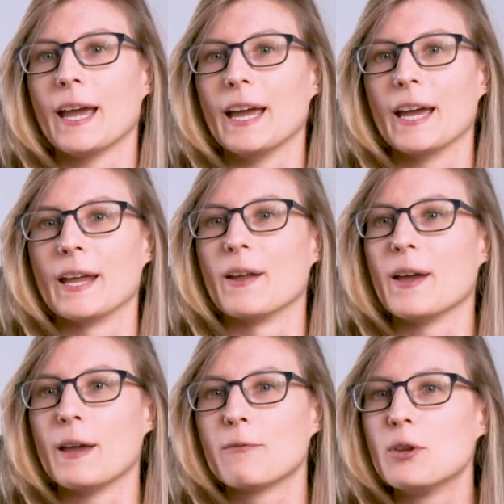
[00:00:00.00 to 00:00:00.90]
And
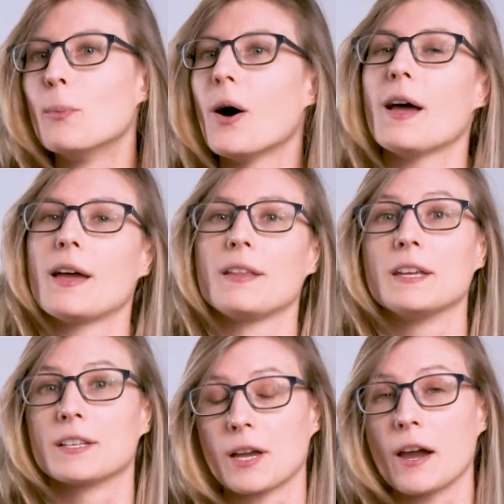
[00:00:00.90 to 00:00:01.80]
if you bought
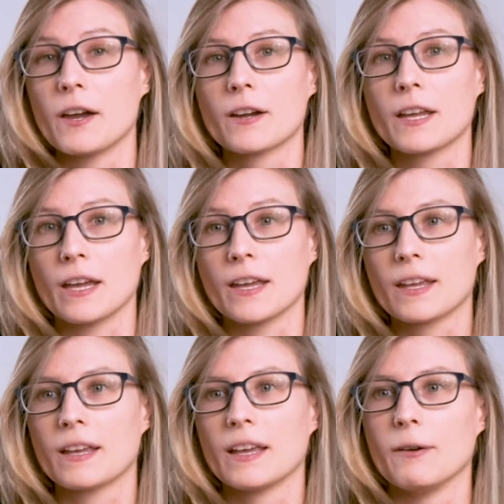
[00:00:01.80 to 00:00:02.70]
the entire
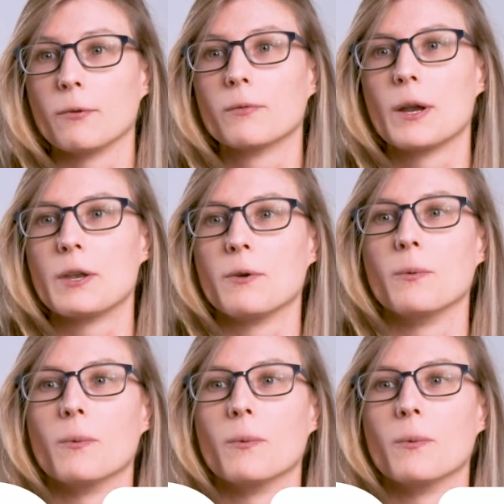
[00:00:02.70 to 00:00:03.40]
kit, it would run you